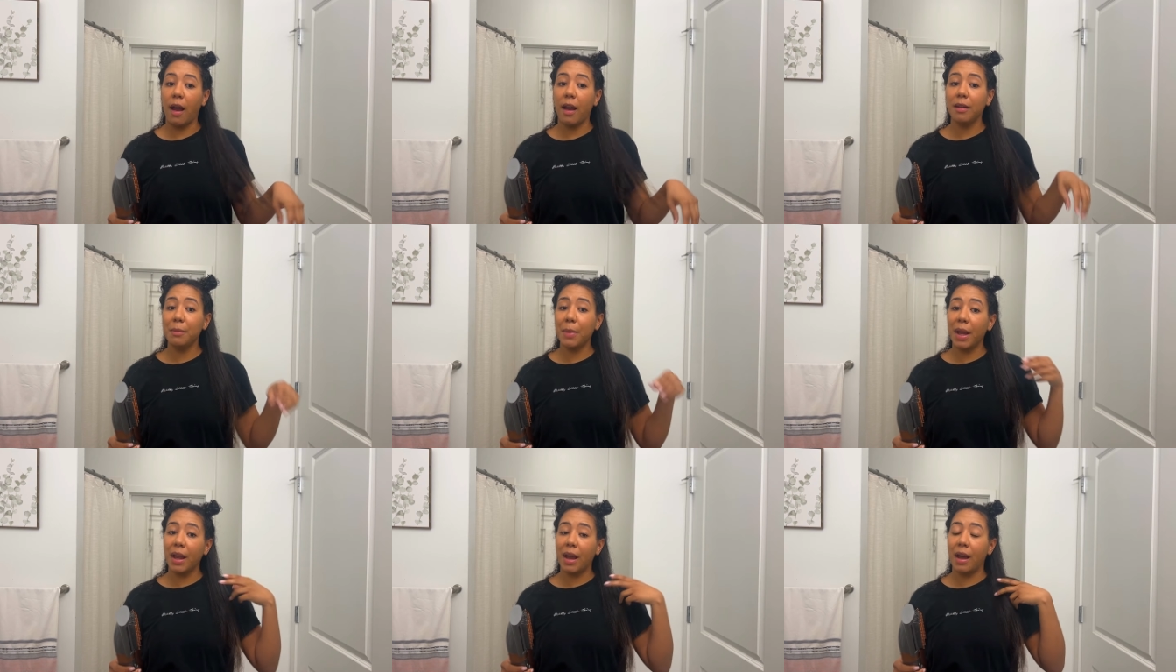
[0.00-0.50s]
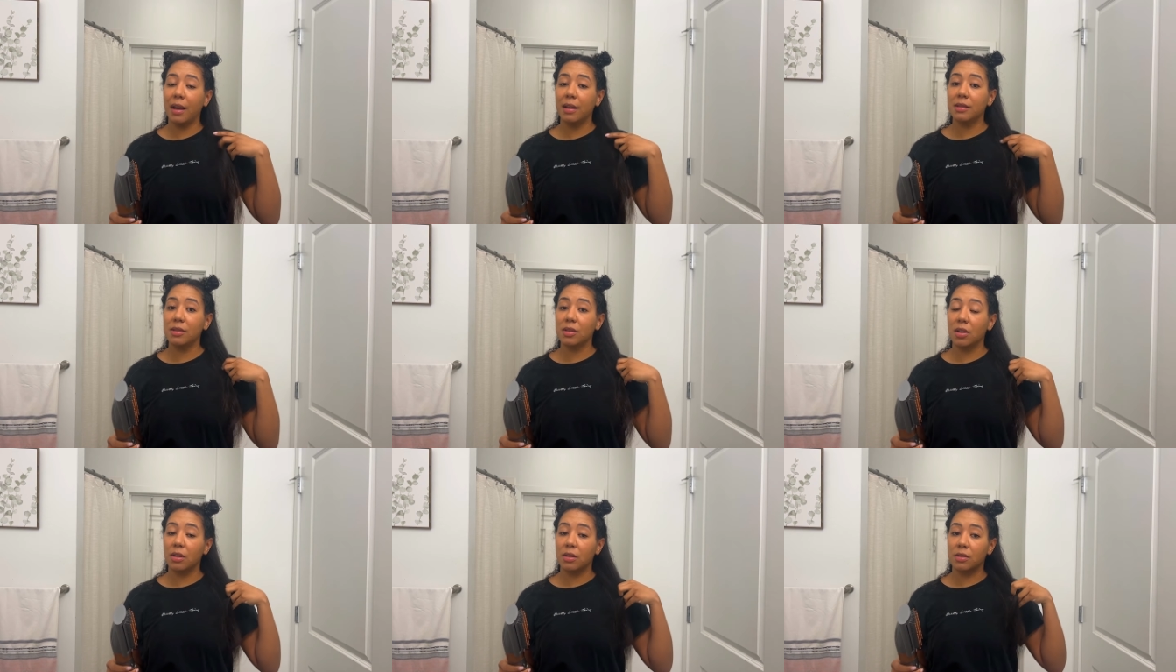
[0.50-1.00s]
And my
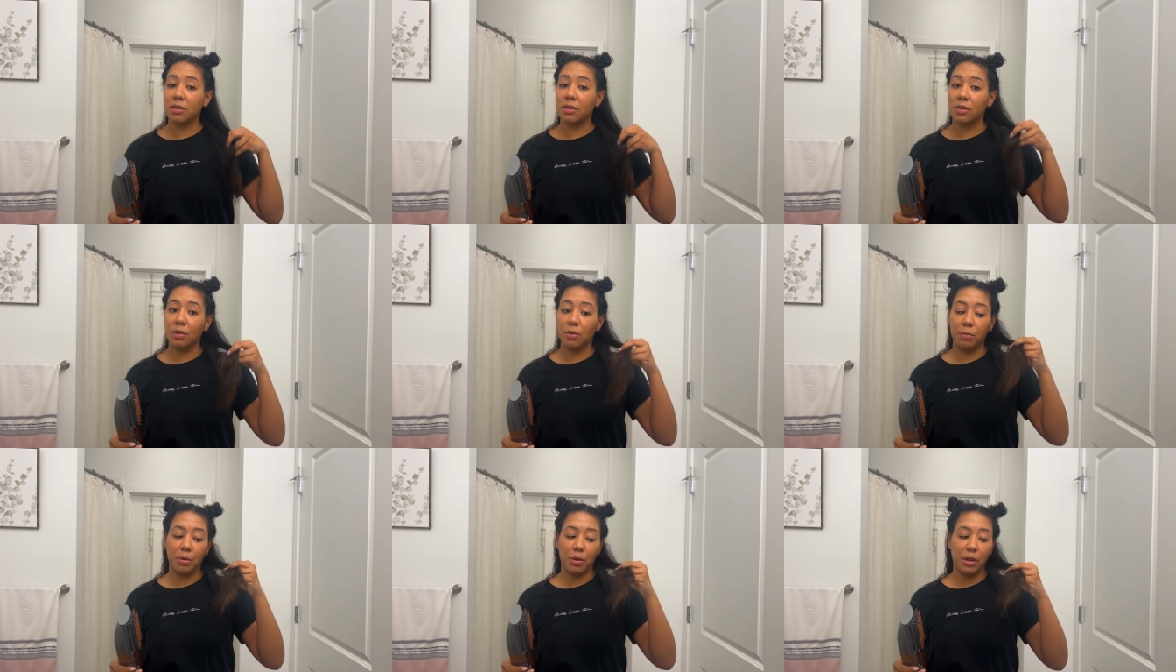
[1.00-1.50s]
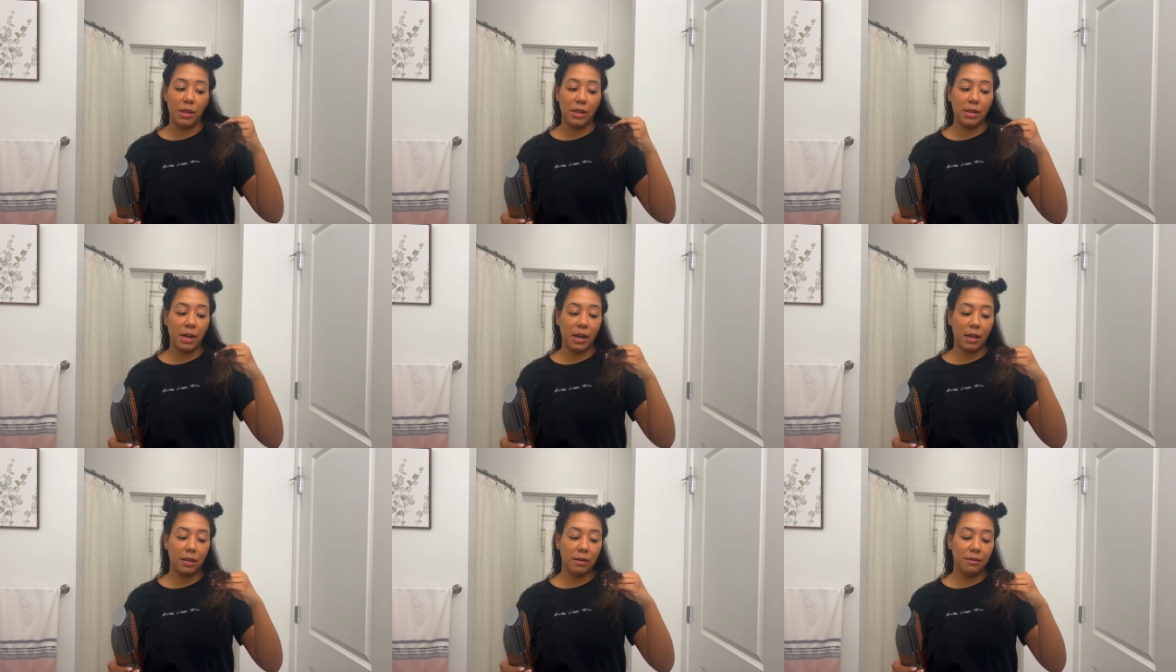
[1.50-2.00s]
ends are still pretty
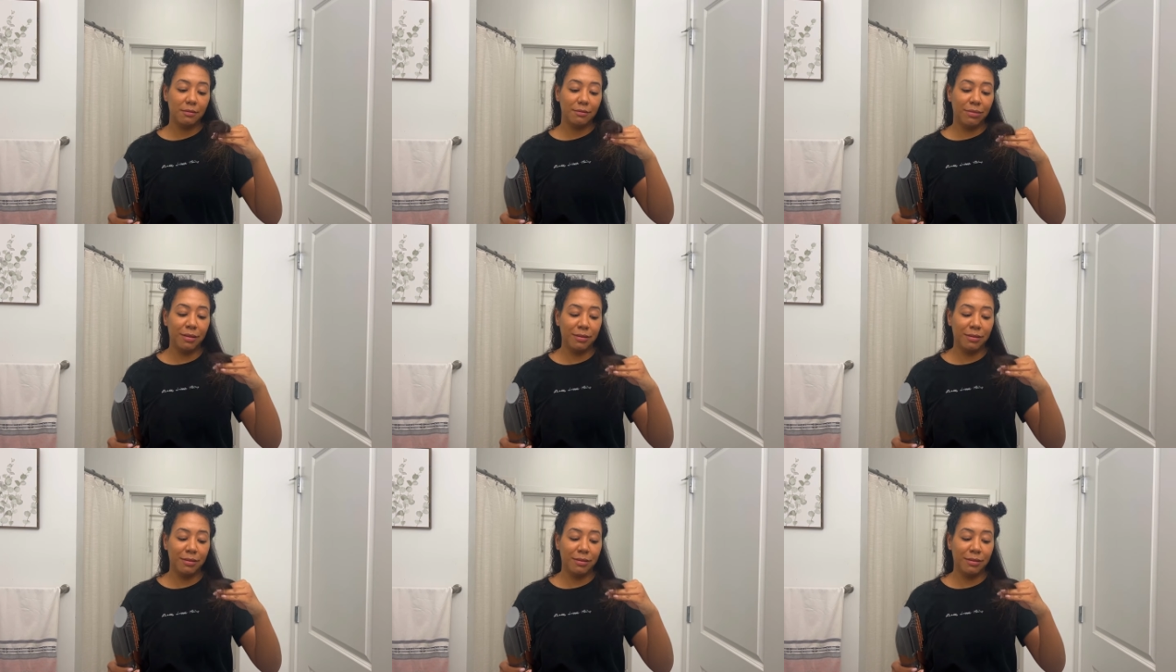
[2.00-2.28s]
dead.